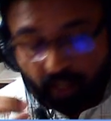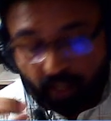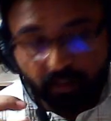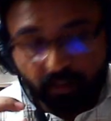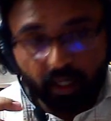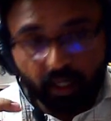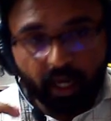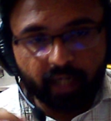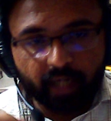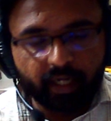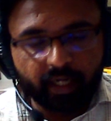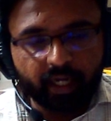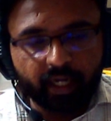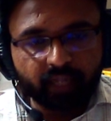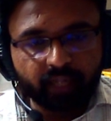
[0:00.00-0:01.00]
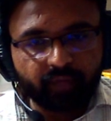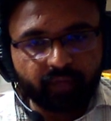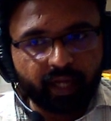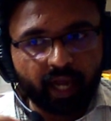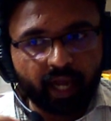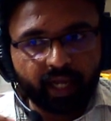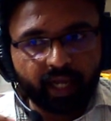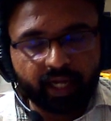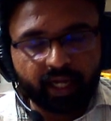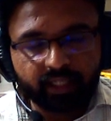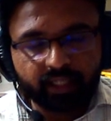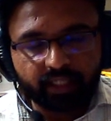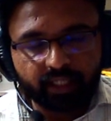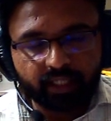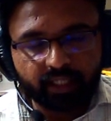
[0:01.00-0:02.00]
And it has very high energy
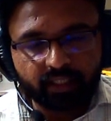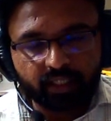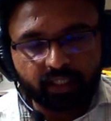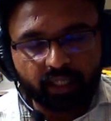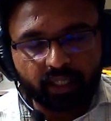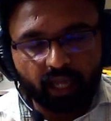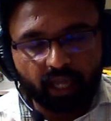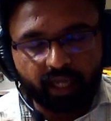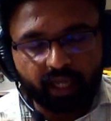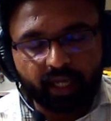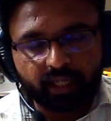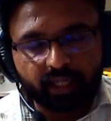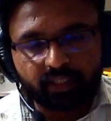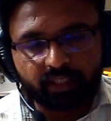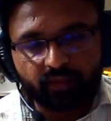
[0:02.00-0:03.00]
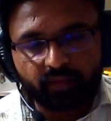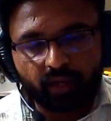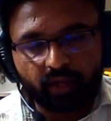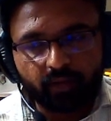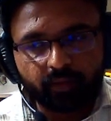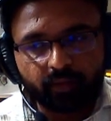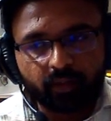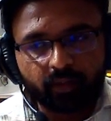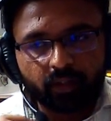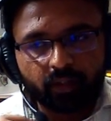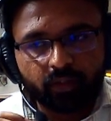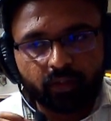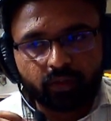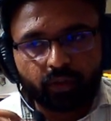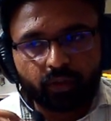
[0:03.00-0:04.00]
density, high energy value.
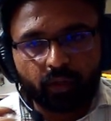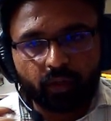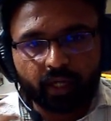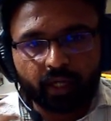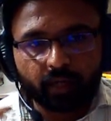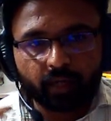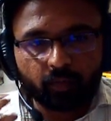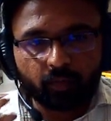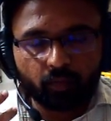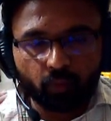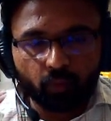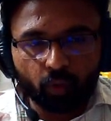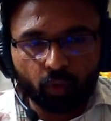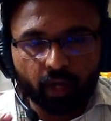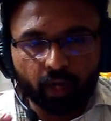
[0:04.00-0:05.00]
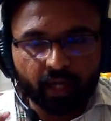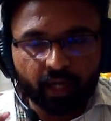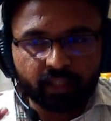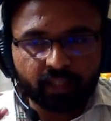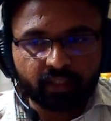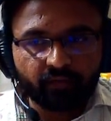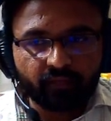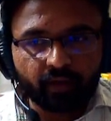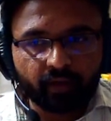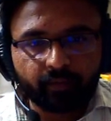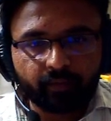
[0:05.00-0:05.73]
So you will get more energy from